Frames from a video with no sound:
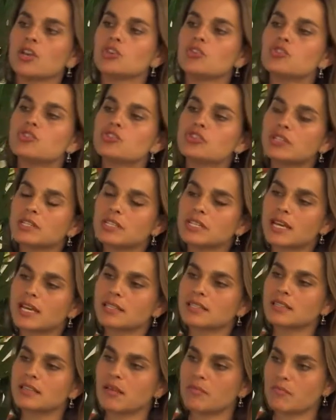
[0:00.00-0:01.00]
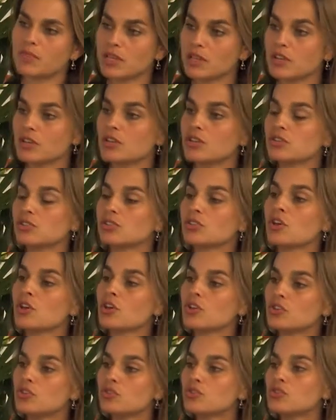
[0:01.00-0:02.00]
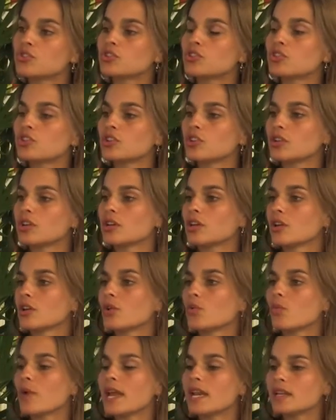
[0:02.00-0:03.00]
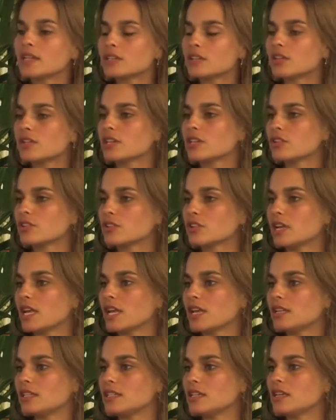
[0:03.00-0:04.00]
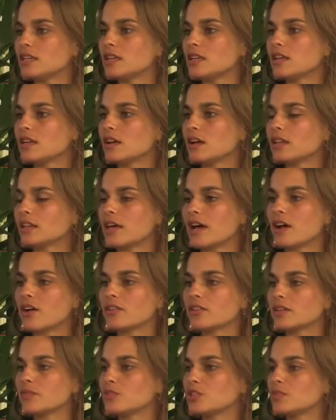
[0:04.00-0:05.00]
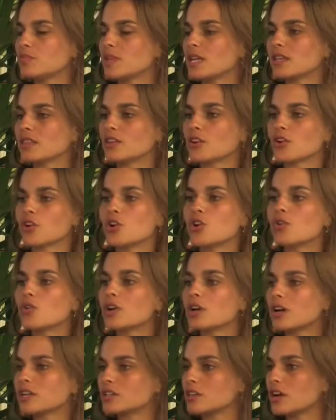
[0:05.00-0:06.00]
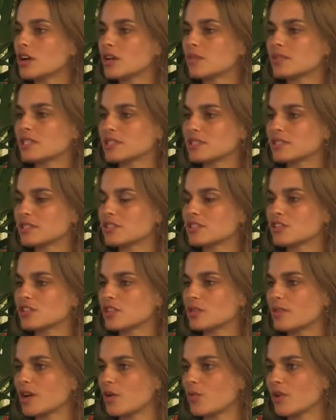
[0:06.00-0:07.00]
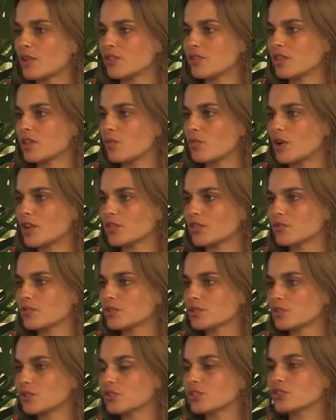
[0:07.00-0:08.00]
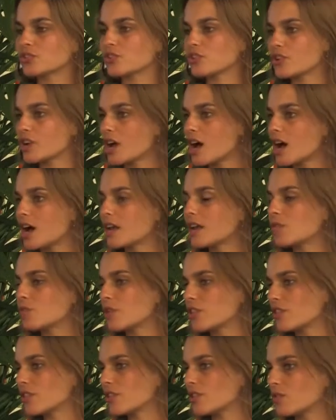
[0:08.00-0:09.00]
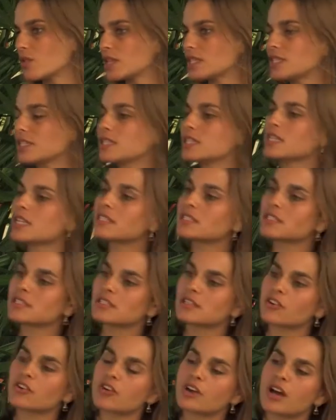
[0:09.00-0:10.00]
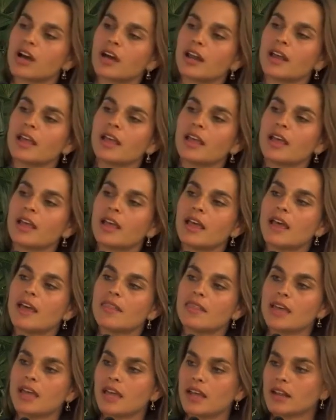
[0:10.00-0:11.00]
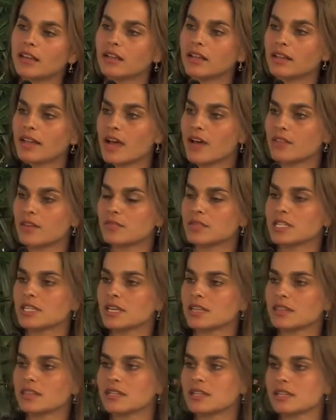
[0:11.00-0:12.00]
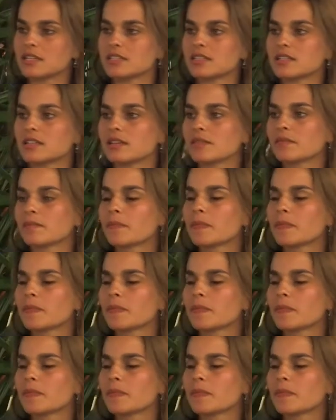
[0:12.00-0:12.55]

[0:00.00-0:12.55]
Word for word: You shouldn't test them because you should wait until they turn 18, allow them to make their own autonomous decision about whether they want the result or not and whether they want the testing done or not, and then allow them to get the testing.